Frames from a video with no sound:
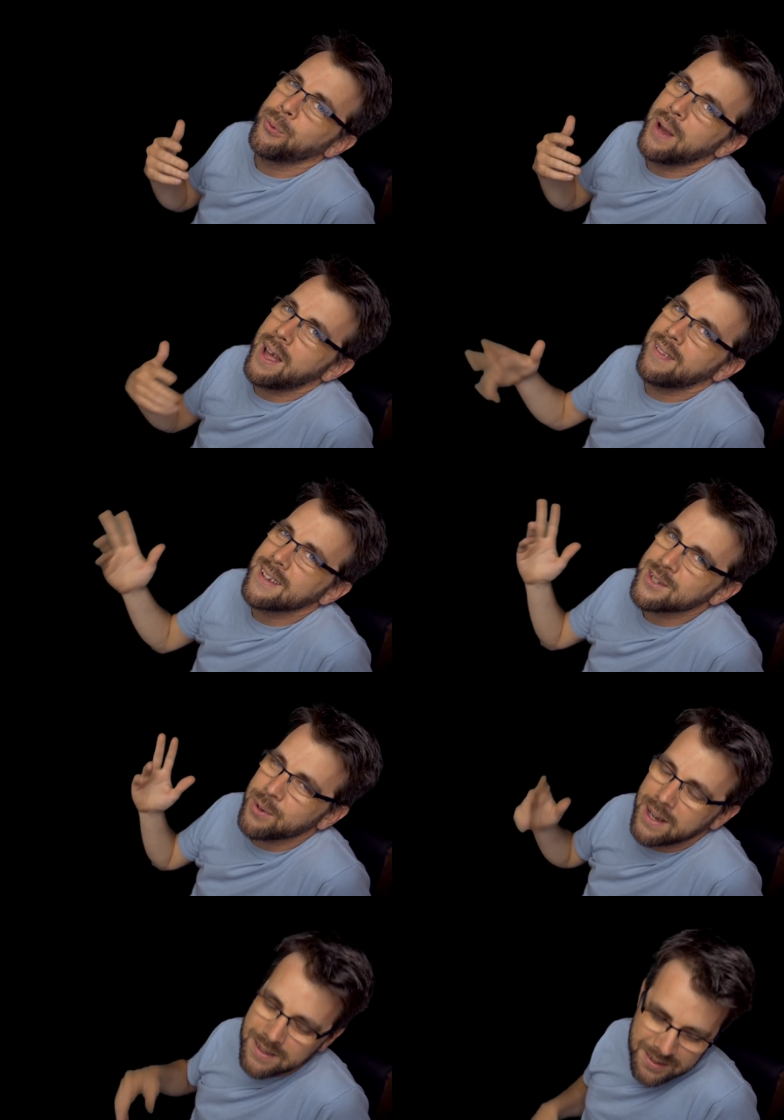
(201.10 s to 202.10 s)
we had this
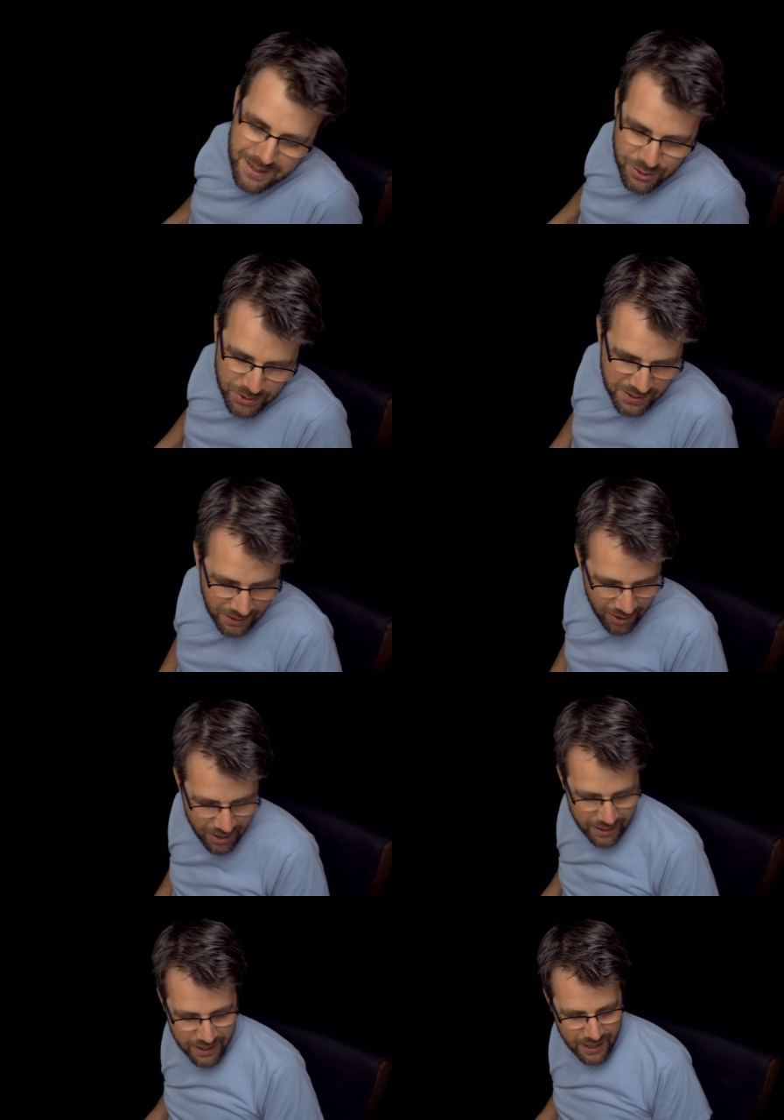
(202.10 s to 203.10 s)
great Centray
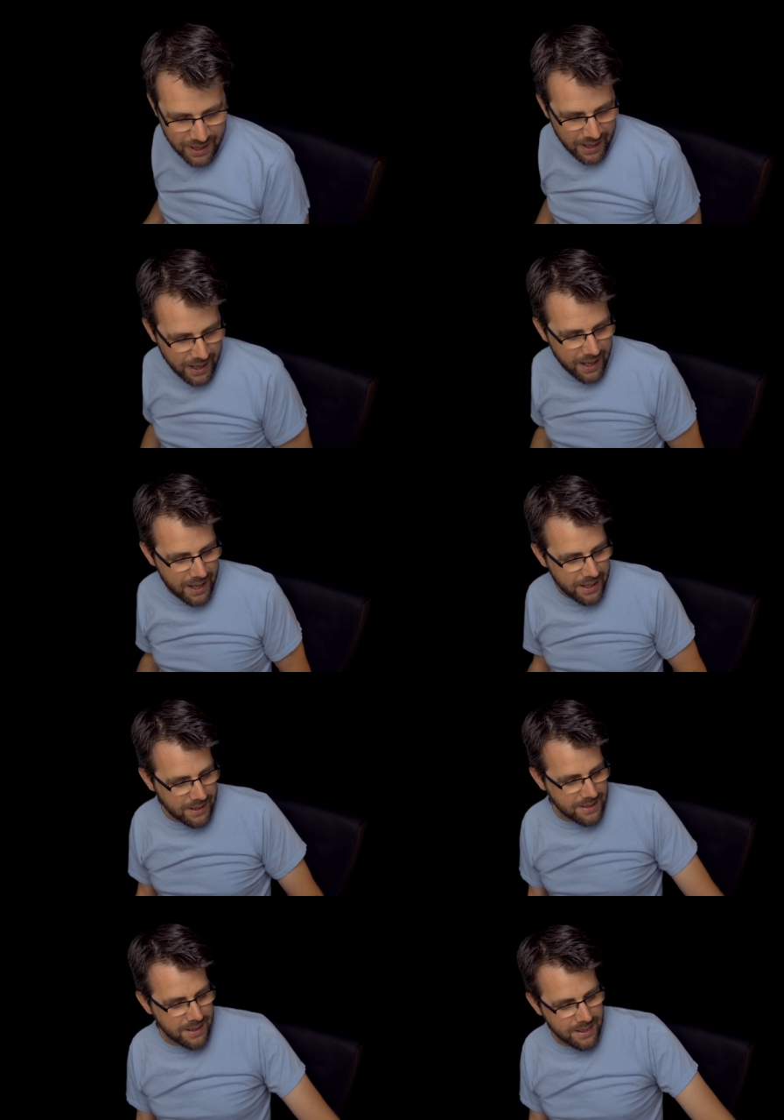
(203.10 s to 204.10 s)
Salon,
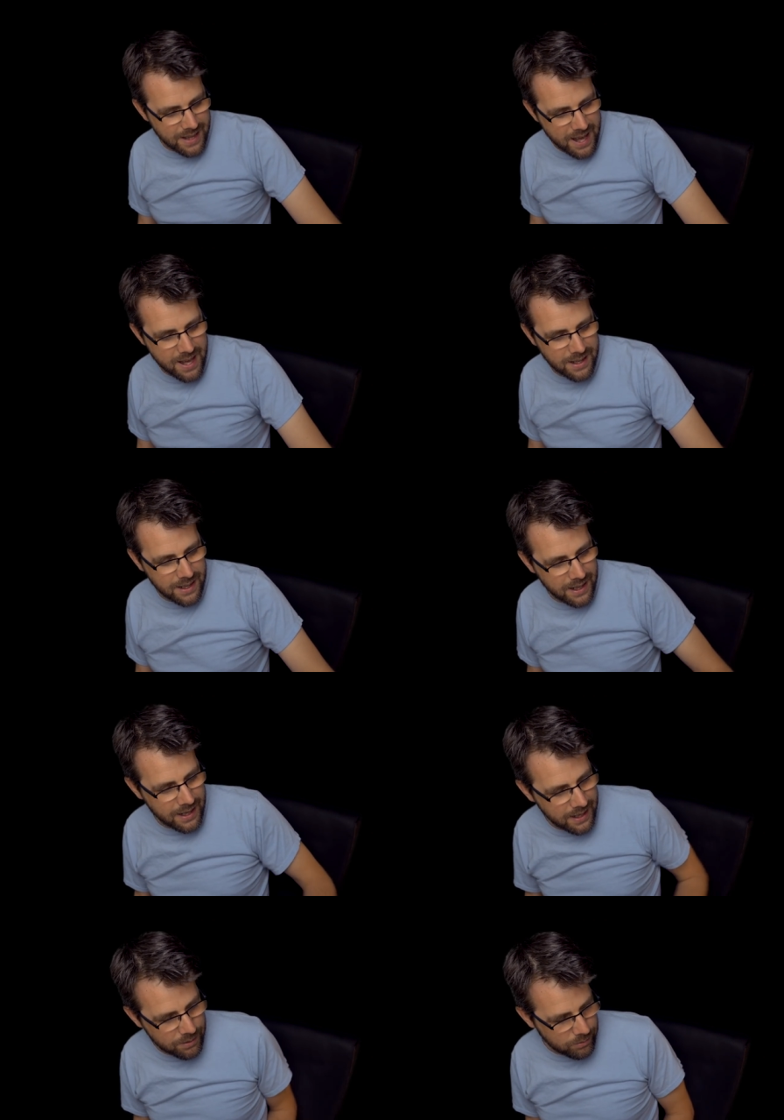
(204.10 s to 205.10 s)
and then
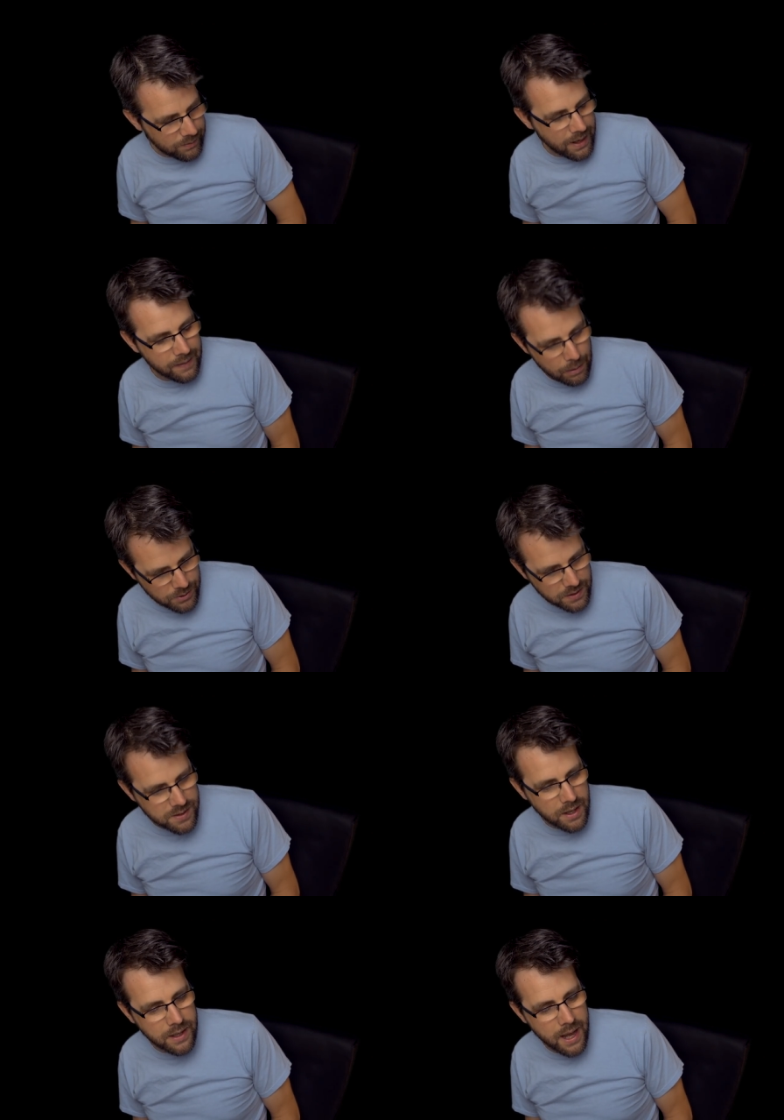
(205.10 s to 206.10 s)
it then that was on
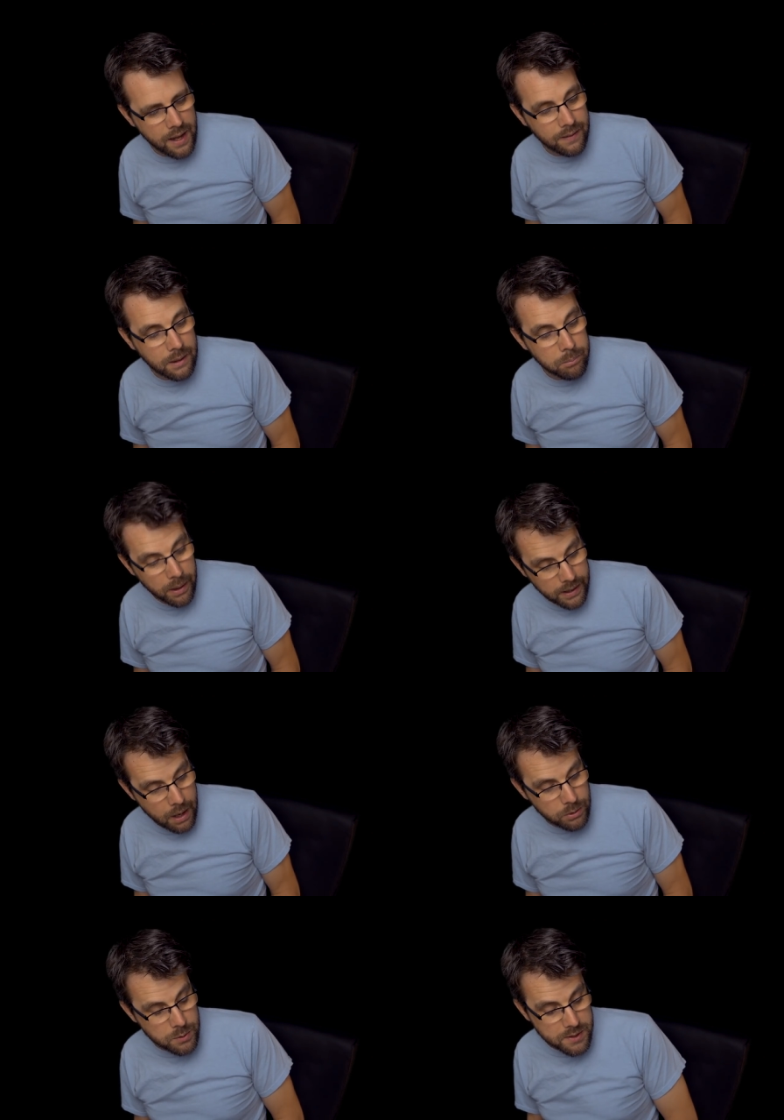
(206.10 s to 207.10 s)
Sunday, and then
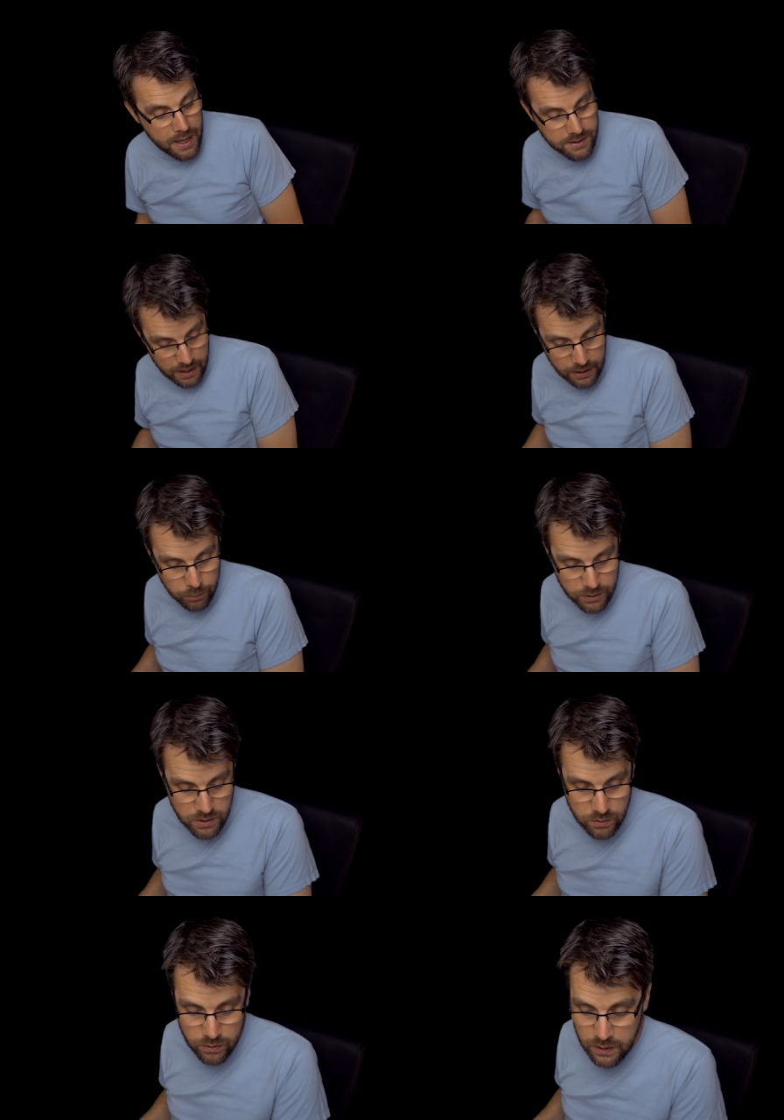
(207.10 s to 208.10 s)
Monday, which was last night, I went
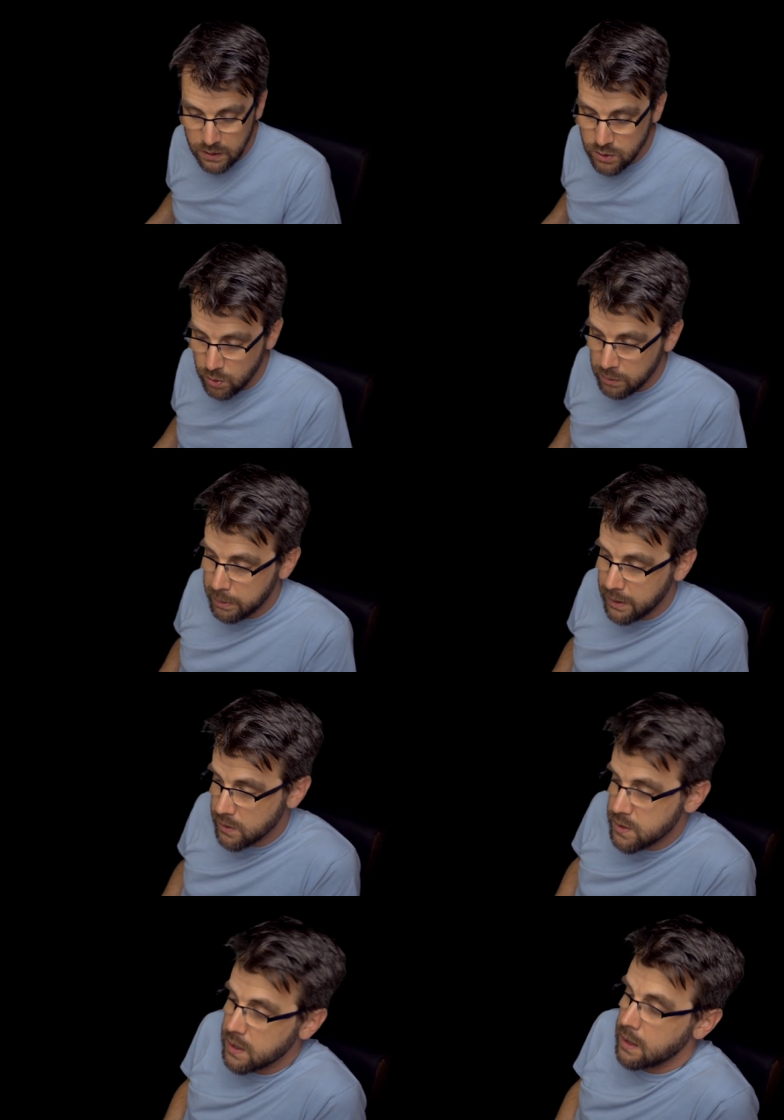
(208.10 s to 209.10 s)
to the Jordan
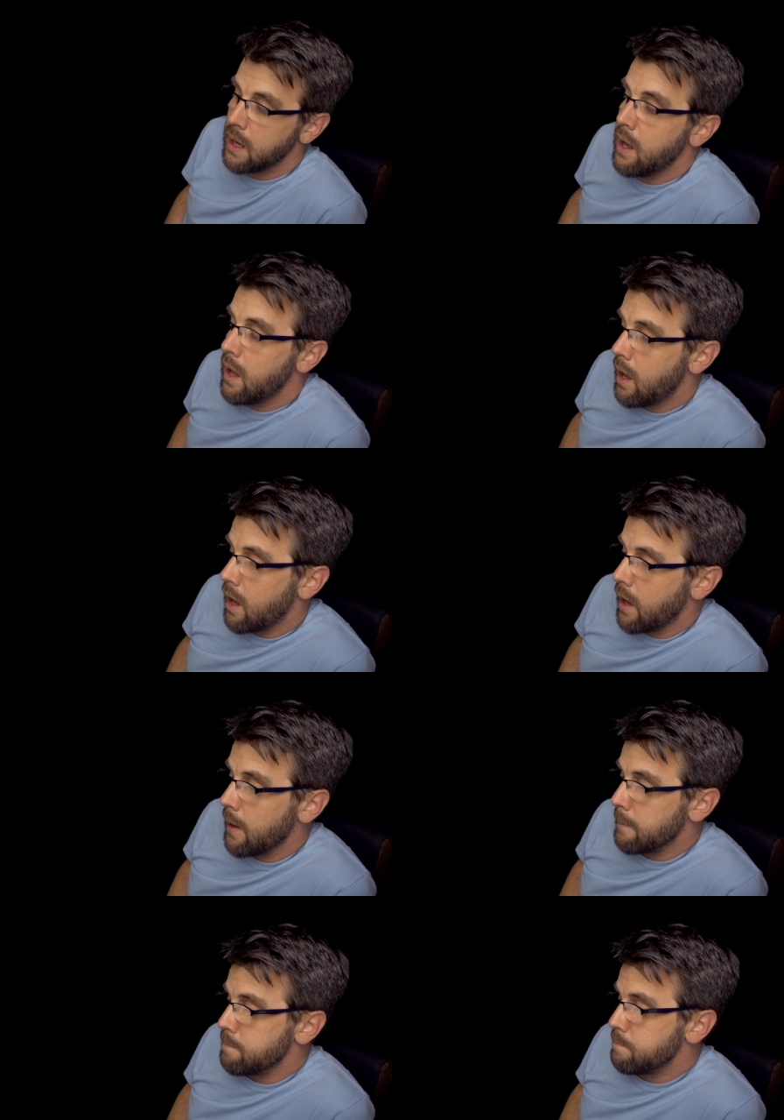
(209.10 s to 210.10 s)
Peterson
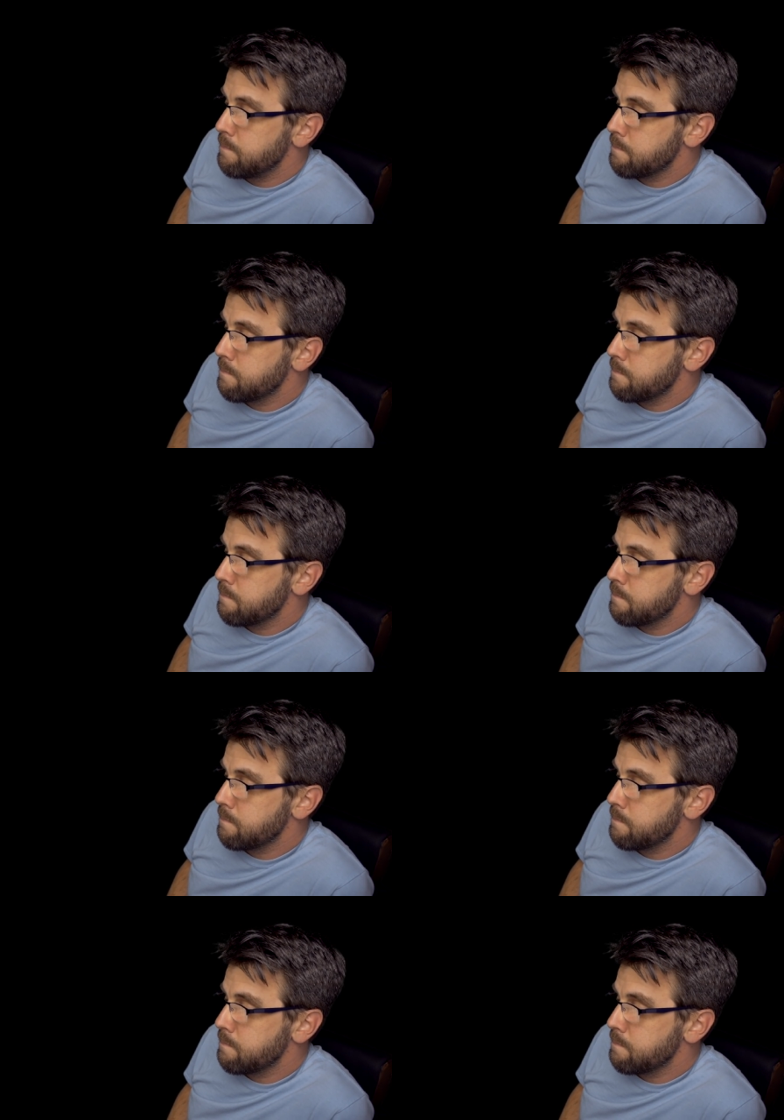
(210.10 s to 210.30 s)
um,